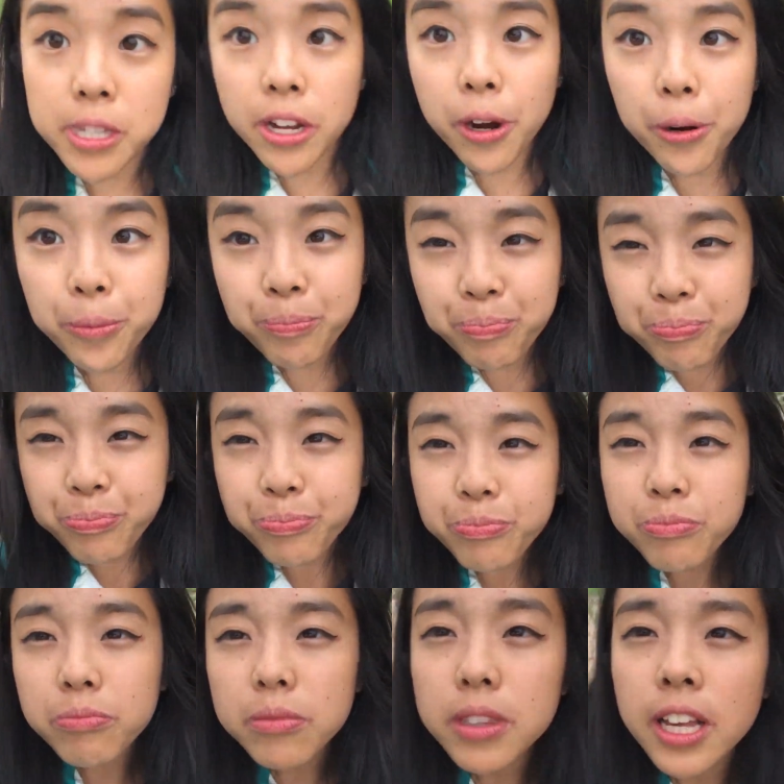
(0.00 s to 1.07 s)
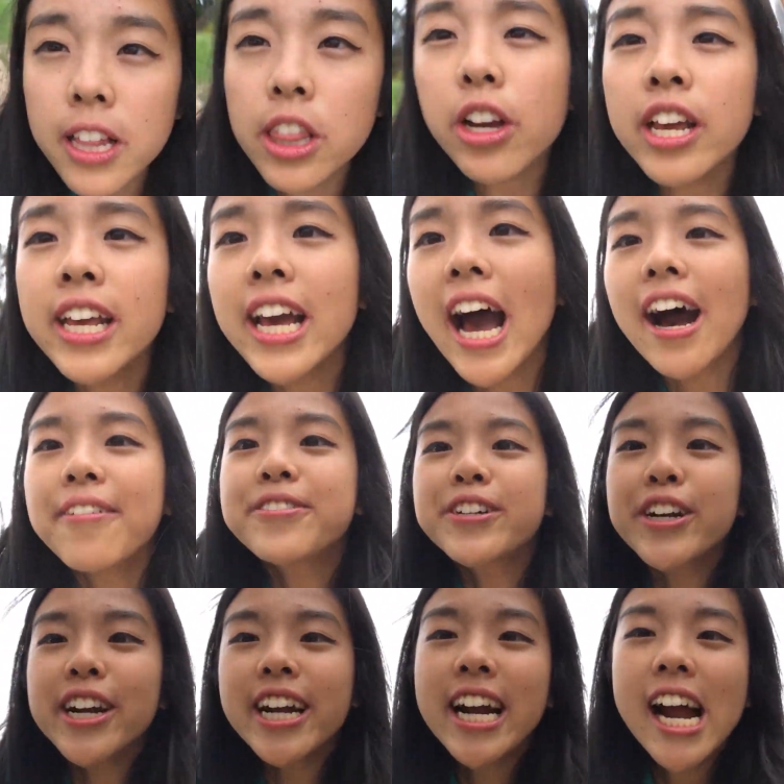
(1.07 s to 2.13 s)
so looking
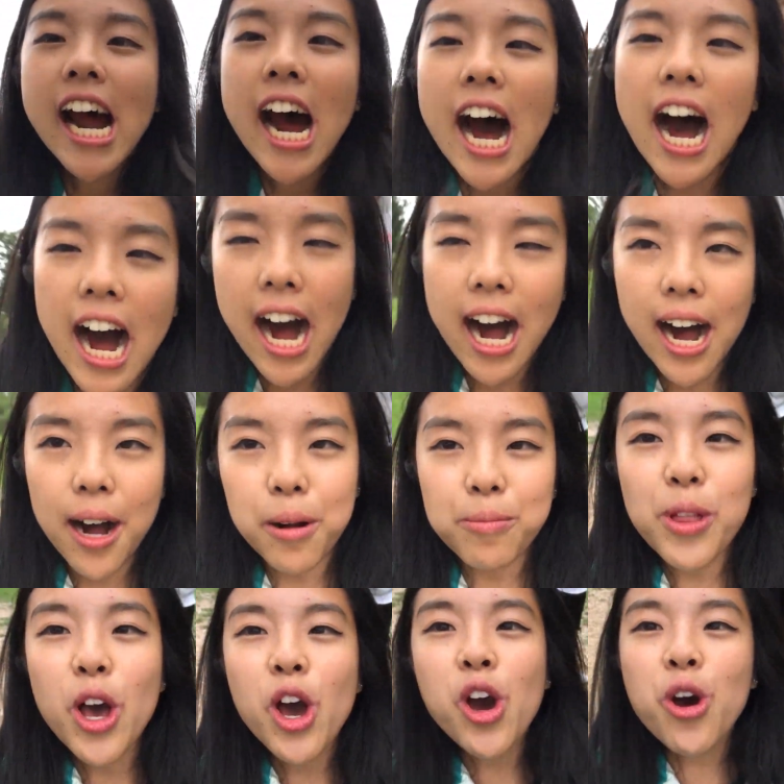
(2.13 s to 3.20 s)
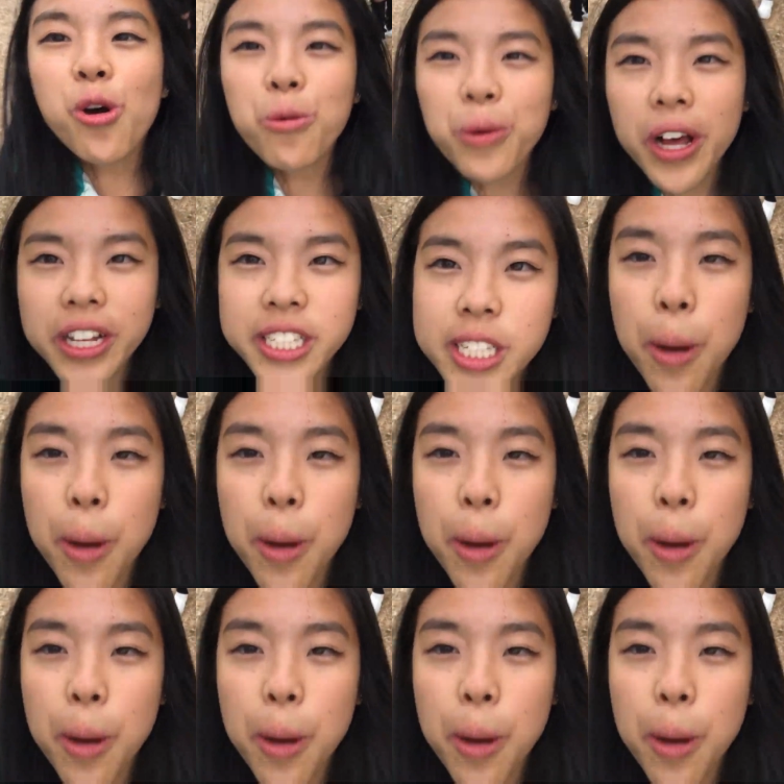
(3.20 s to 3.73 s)
after um, who will